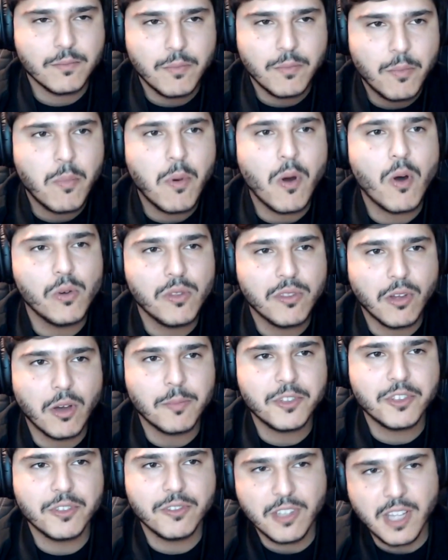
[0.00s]
both
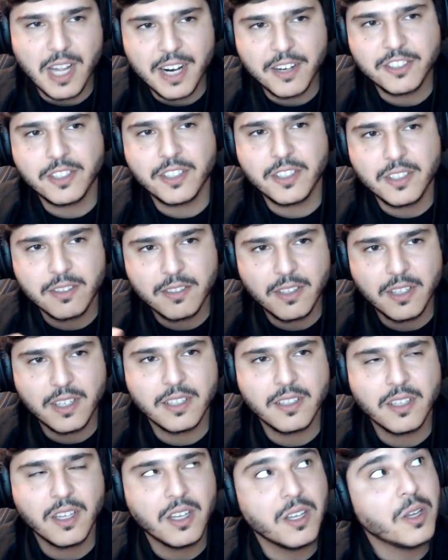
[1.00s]
options. Artists
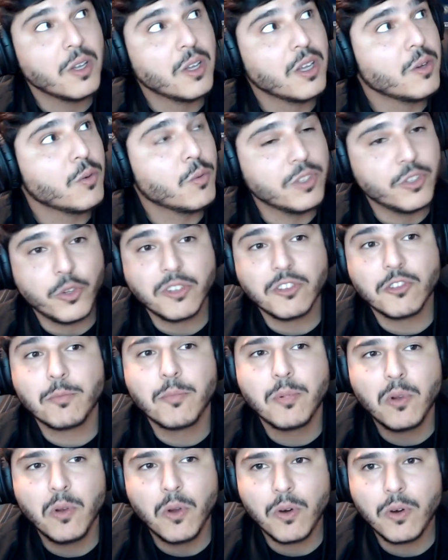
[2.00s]
that want to
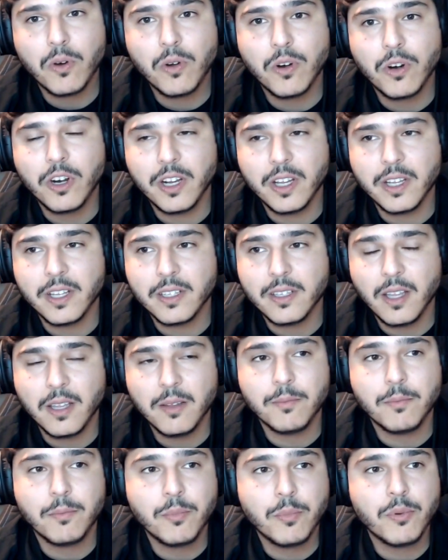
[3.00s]
explore
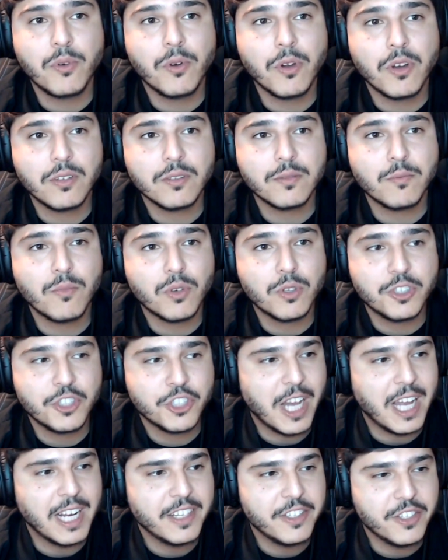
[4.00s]
and put on more
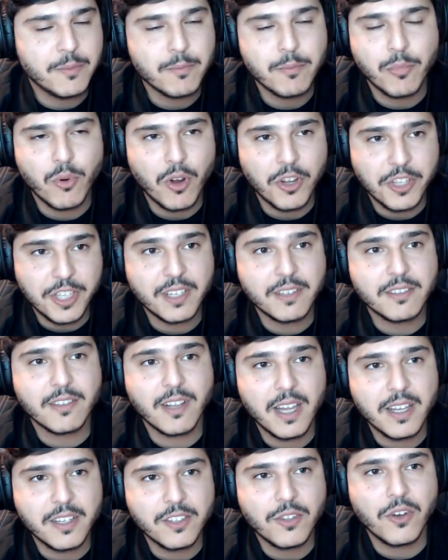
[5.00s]
challenging projects
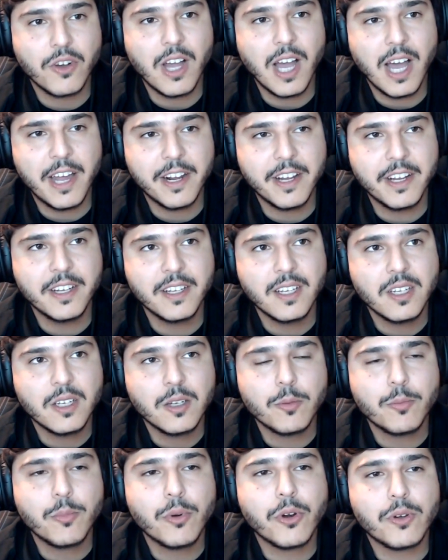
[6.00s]
like Toccata,
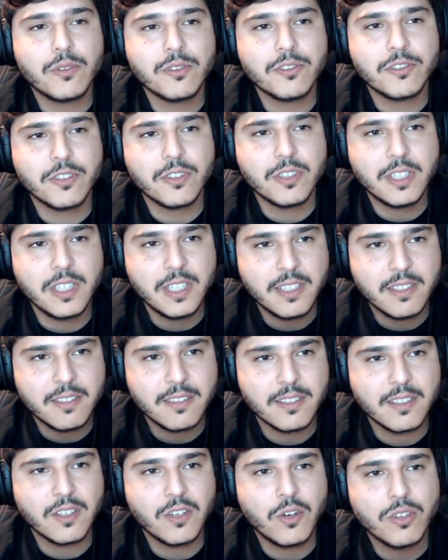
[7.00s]
but also
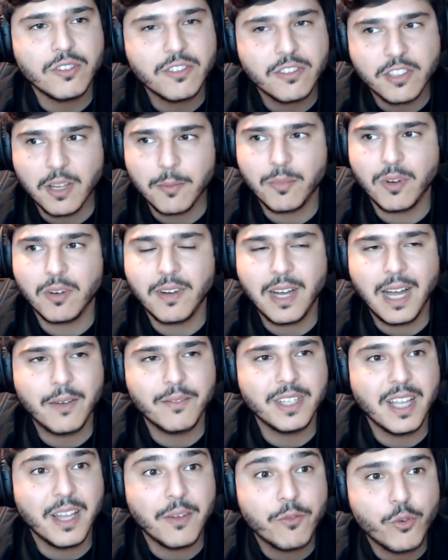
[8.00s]
this concept of
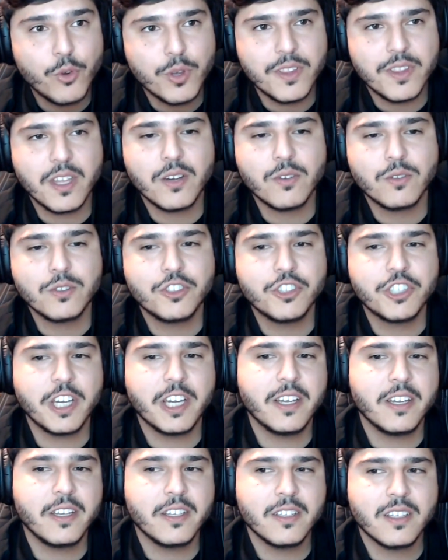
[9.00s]
having everything on
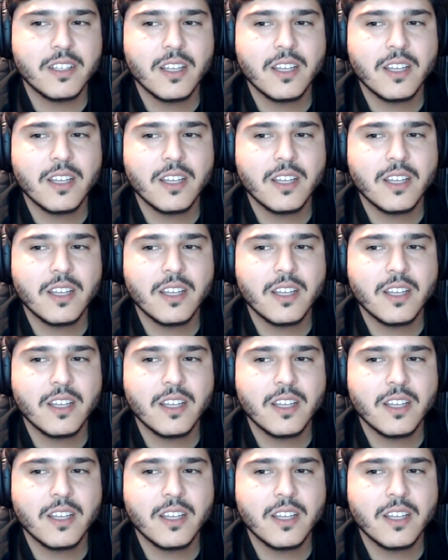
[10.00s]
chain